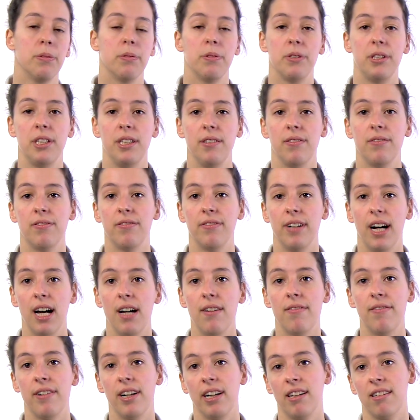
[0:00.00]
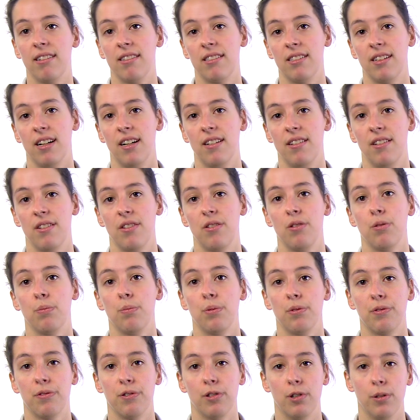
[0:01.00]
received five exercises to
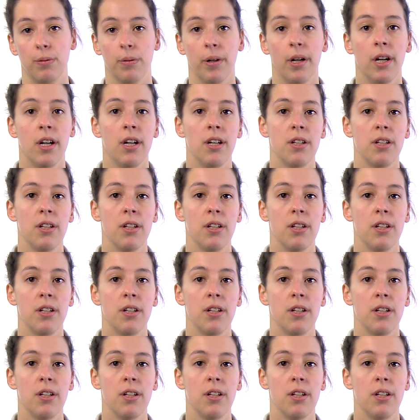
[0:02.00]
perform